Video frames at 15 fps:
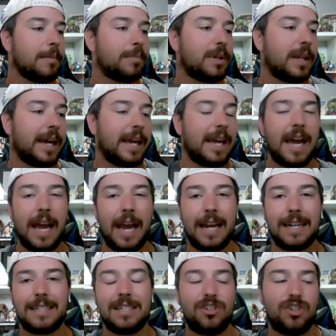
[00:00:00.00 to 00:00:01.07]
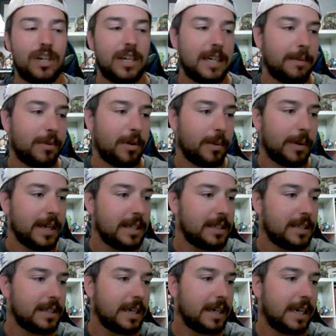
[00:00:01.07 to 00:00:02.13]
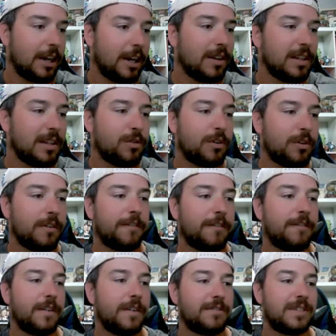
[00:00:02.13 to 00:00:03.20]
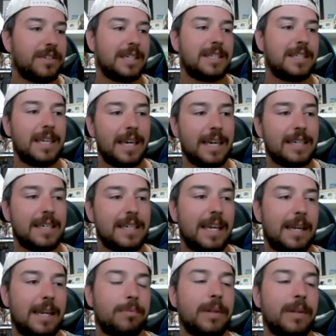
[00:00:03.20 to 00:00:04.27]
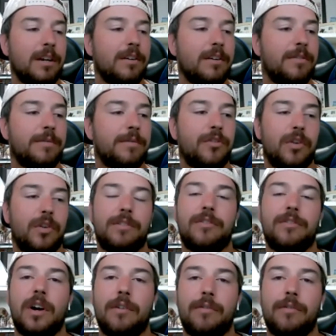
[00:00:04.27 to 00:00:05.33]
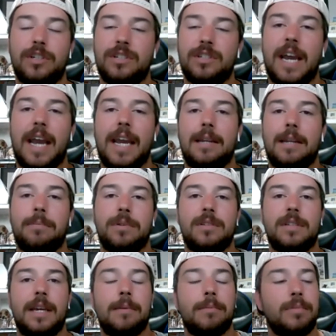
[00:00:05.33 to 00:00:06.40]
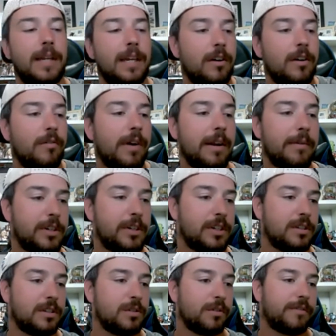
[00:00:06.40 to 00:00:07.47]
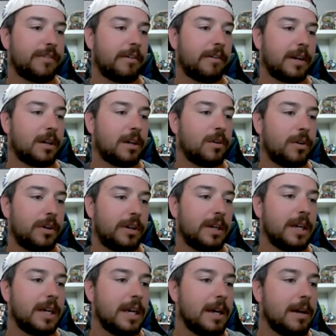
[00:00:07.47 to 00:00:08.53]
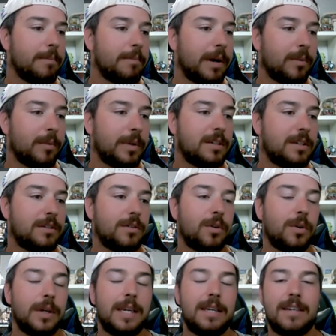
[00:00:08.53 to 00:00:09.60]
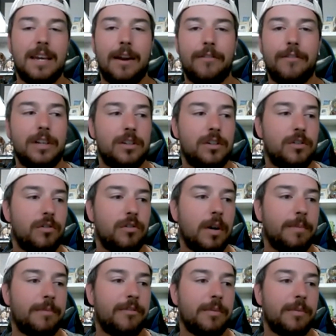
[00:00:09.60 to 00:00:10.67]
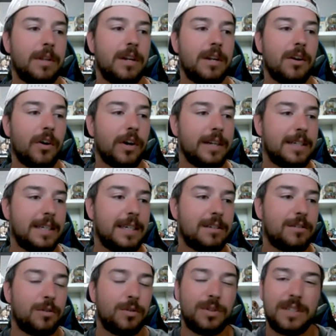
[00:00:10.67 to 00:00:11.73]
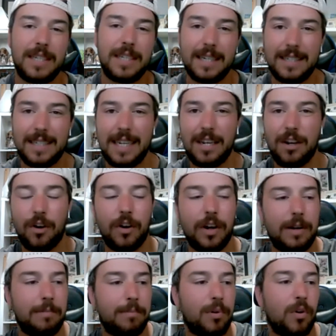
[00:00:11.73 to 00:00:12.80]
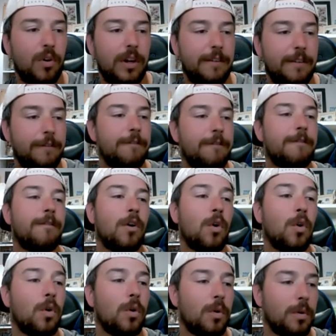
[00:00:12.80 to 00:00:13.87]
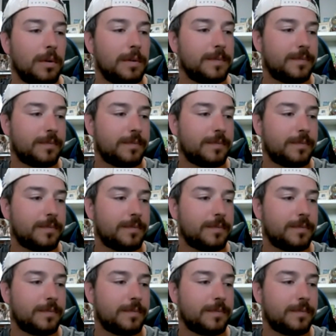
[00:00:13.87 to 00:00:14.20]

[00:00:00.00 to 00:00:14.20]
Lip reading: player at GWS. He only took 56, and he played on from 45, which is 80% play on rate, which is still very good. But we saw his average drop from the 90s to 69.4.